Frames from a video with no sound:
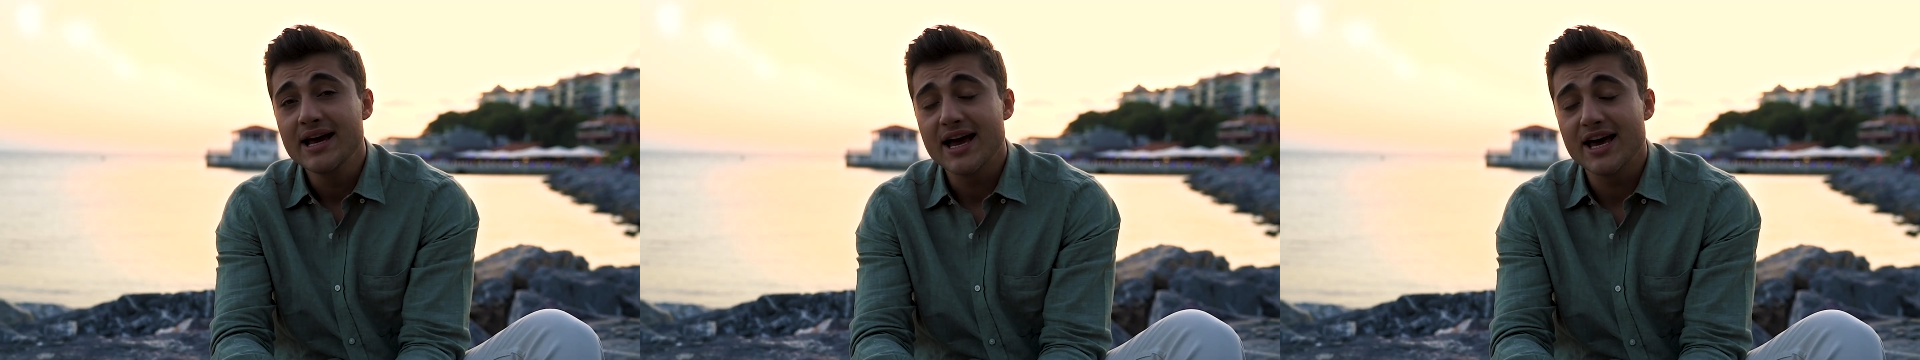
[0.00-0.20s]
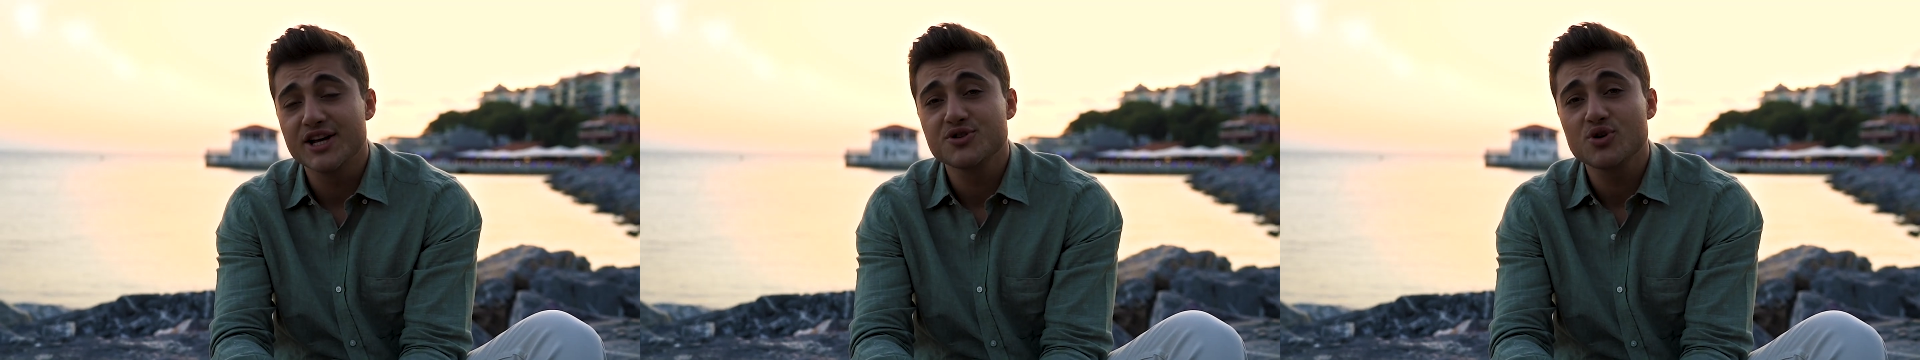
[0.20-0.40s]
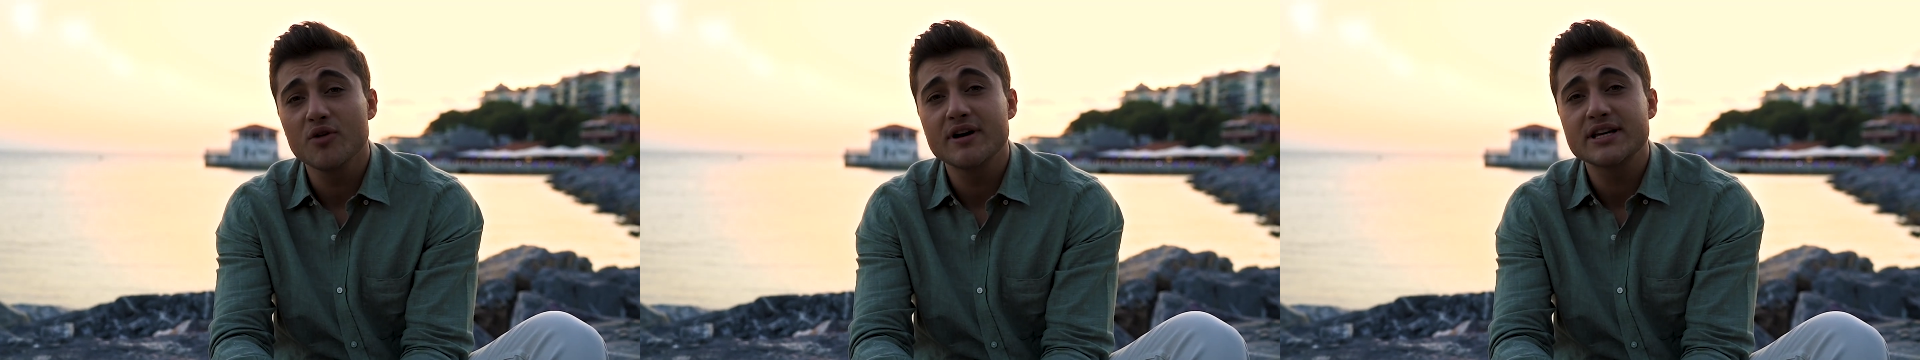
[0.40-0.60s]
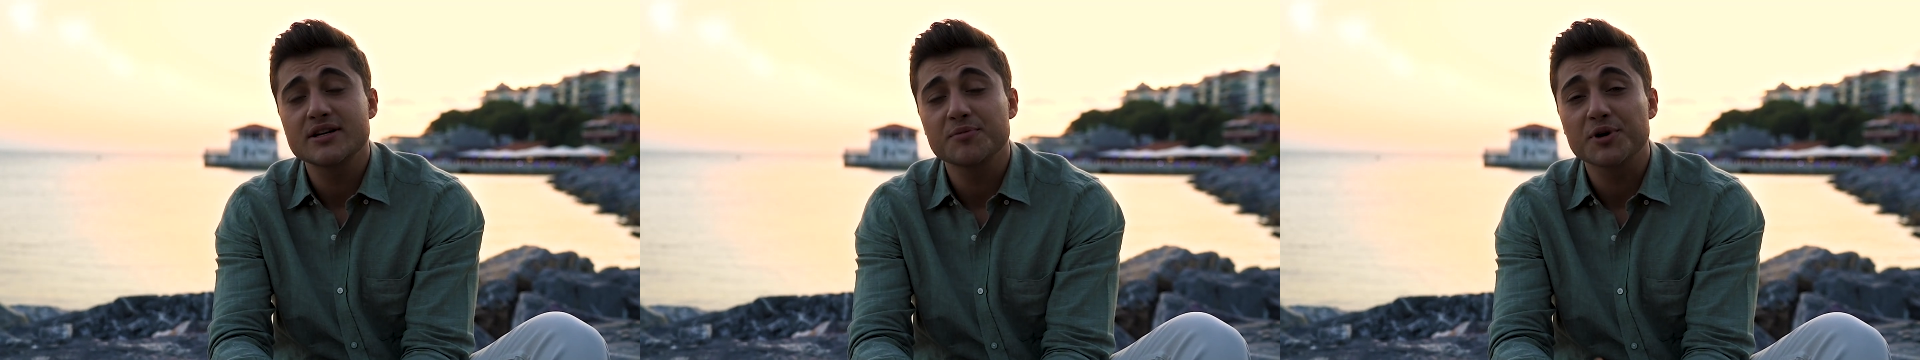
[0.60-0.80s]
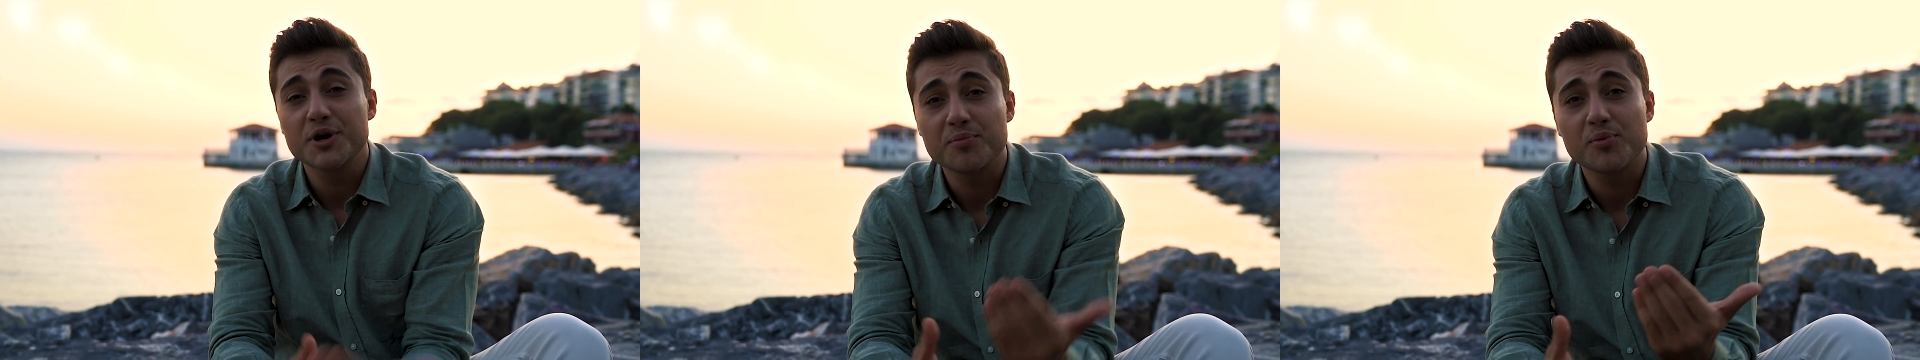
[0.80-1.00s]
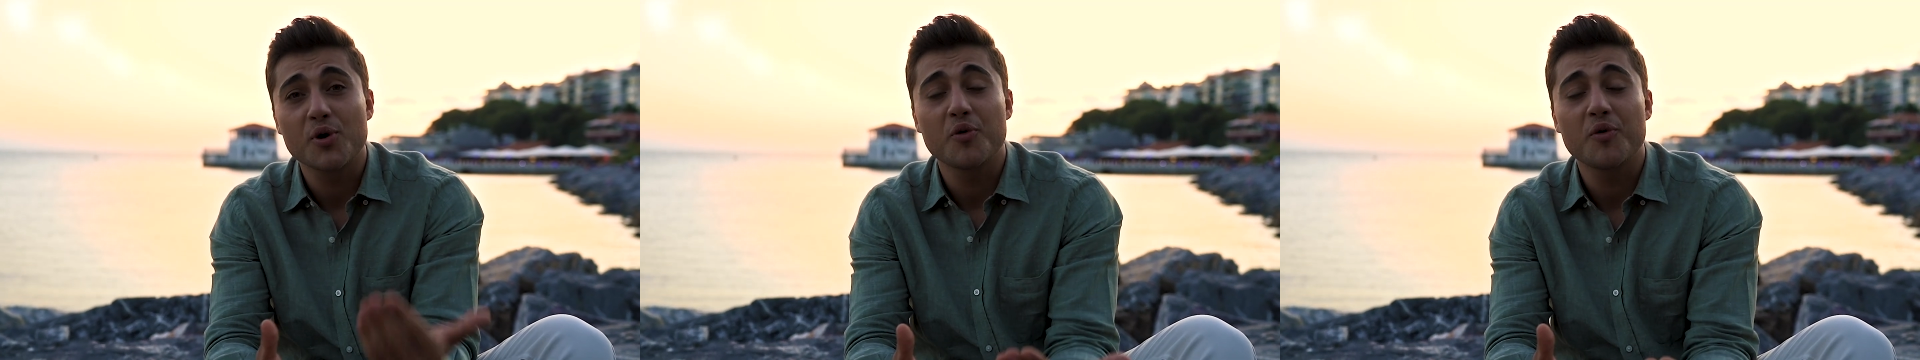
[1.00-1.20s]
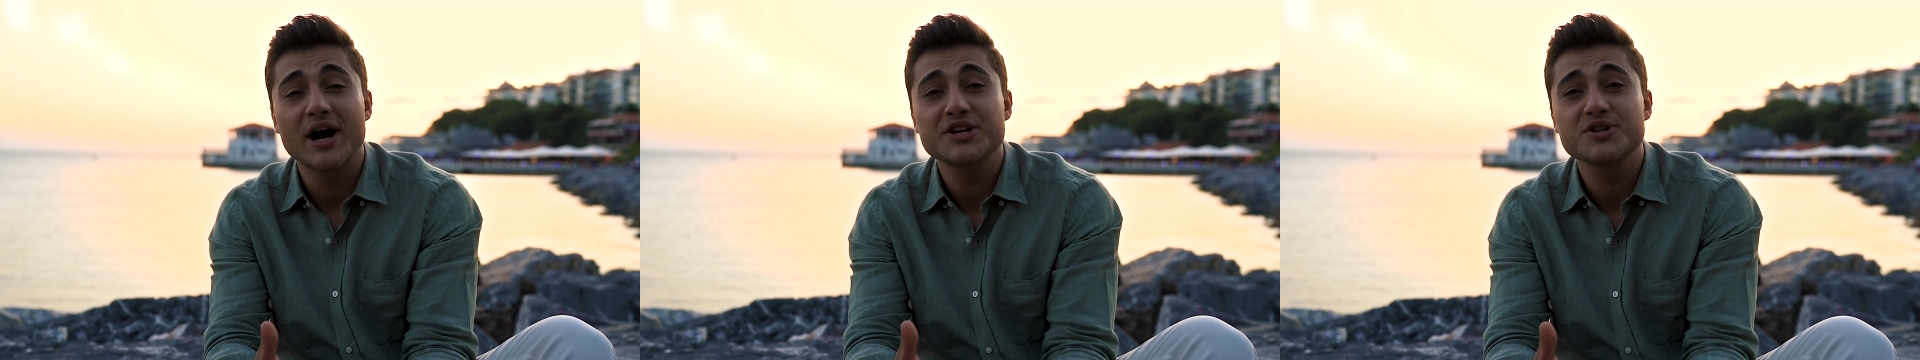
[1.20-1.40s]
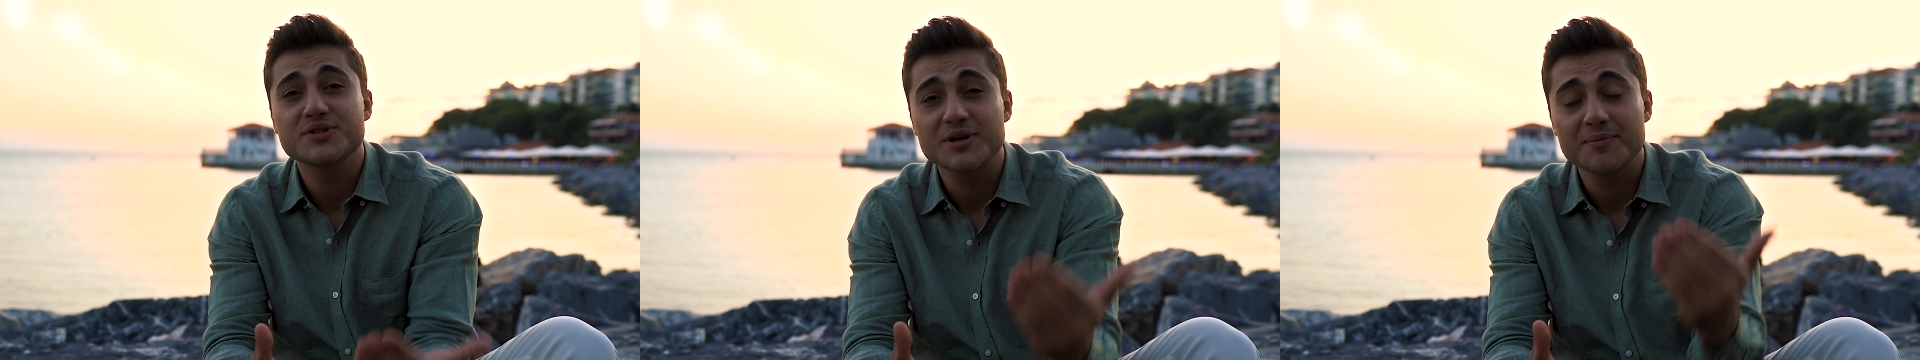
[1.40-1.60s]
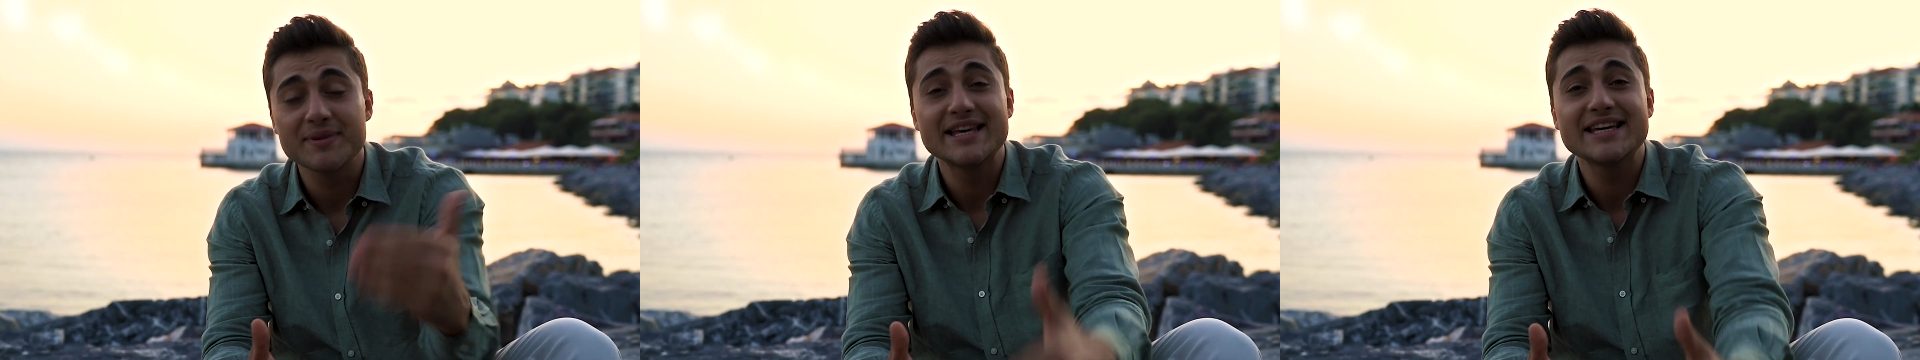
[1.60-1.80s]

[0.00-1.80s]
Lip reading: And as always, I'm going to provide you some